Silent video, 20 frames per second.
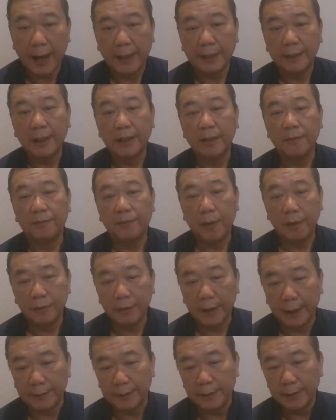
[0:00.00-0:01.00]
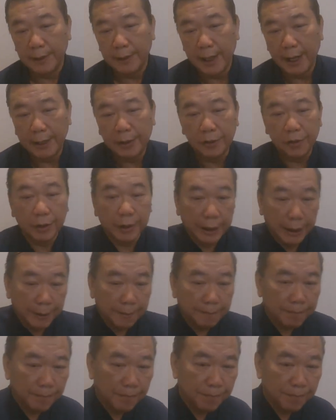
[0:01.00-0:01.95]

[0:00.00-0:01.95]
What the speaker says: Then they found that actually